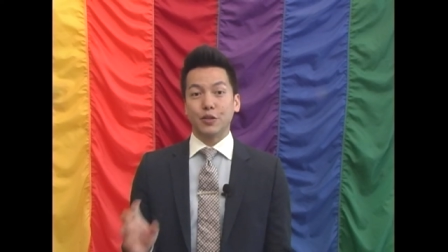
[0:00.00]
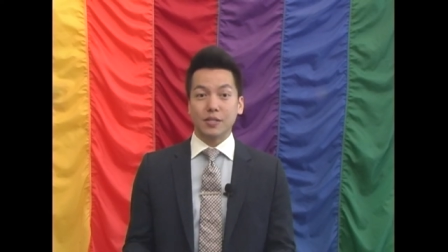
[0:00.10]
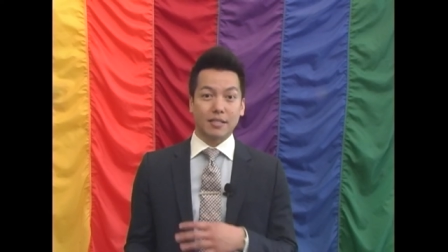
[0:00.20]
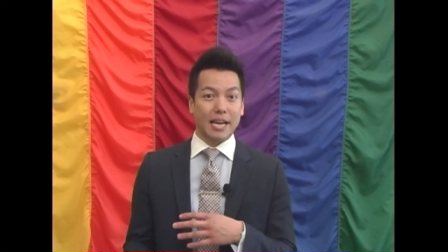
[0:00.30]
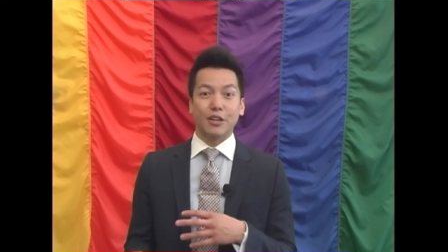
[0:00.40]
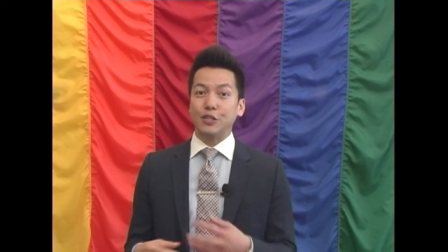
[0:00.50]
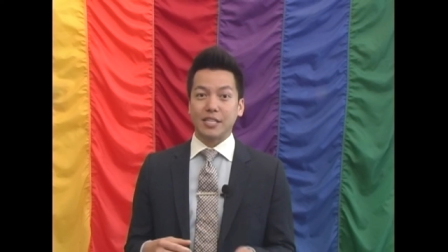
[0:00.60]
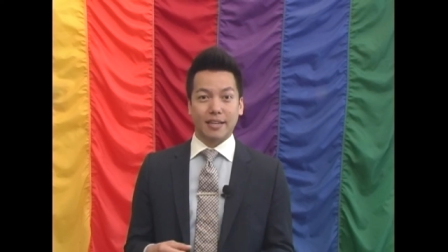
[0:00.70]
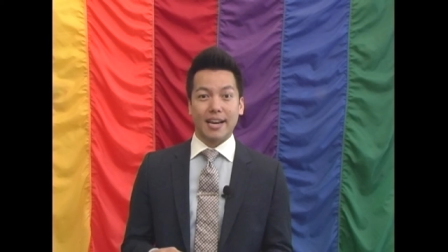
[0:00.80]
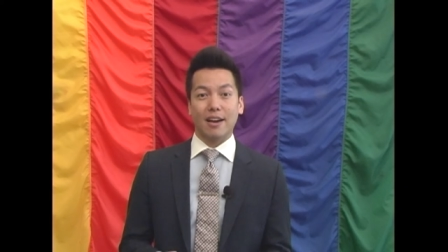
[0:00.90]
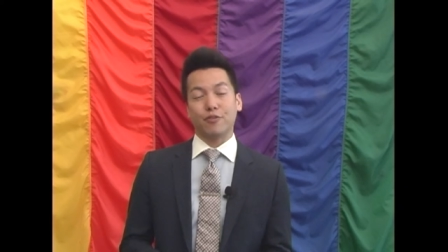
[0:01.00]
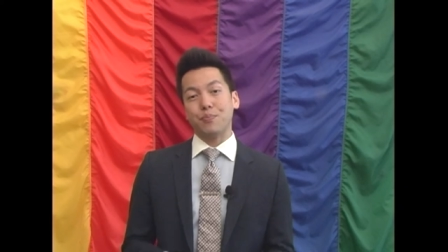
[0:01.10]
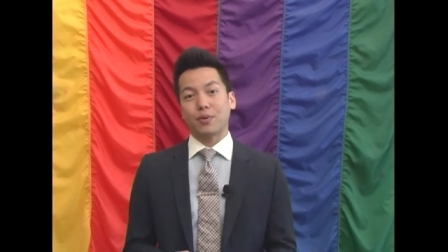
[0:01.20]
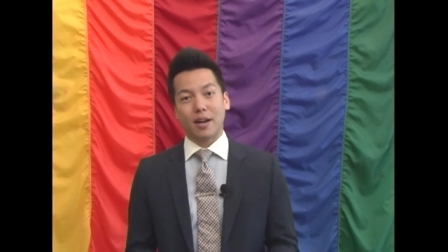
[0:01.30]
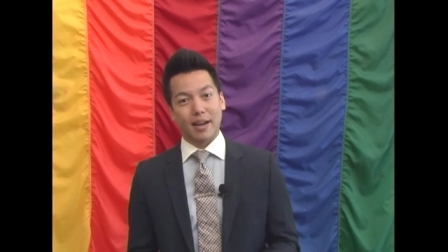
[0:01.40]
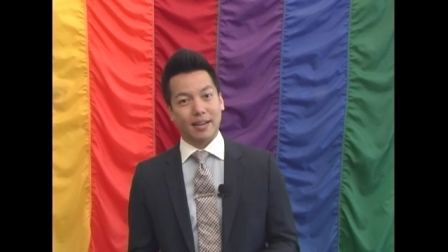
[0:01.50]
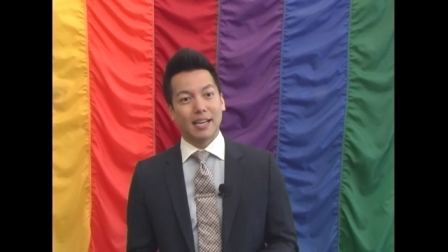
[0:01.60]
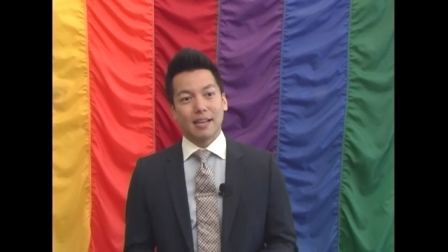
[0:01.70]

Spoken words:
use the energy that I have from Pride